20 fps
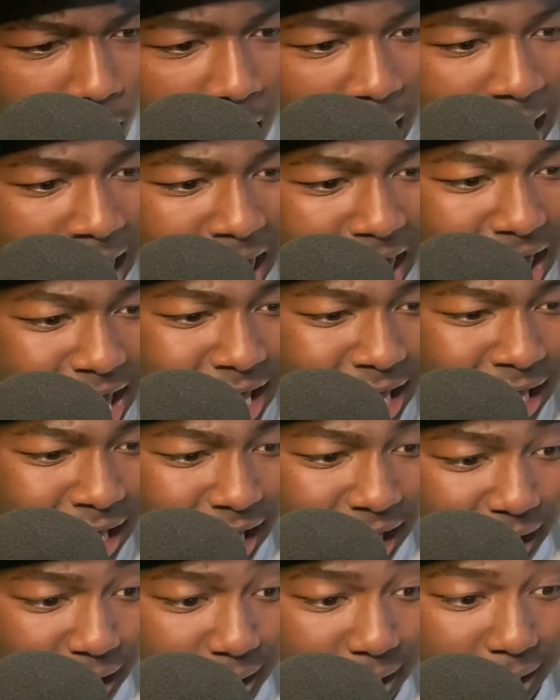Hey,
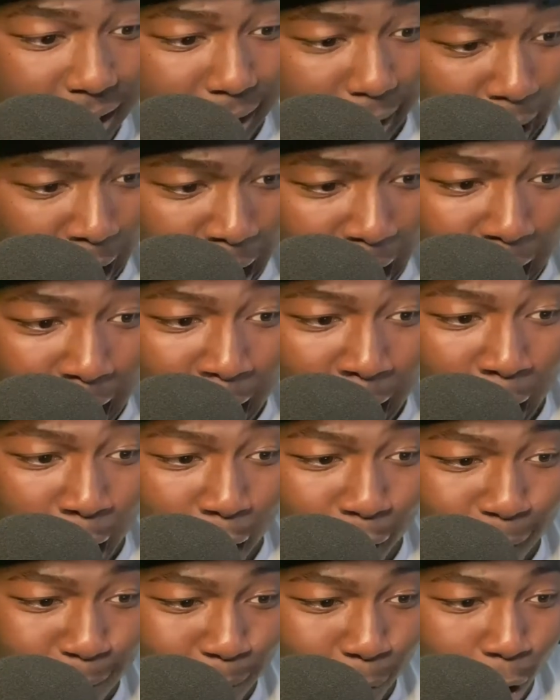he's
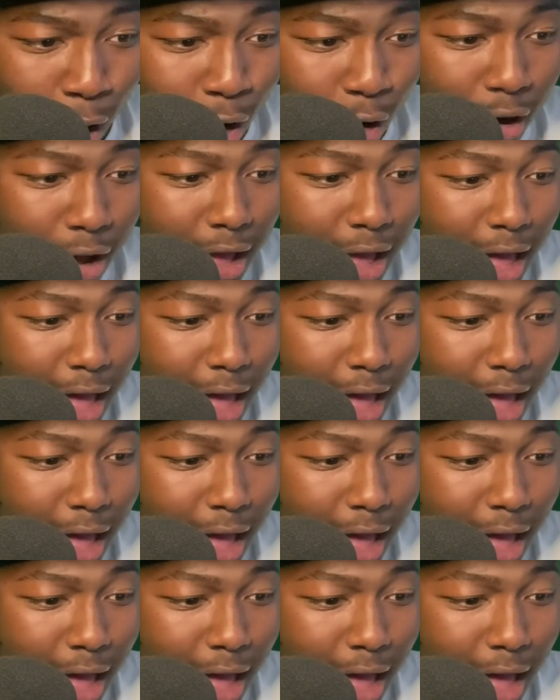tough, bro.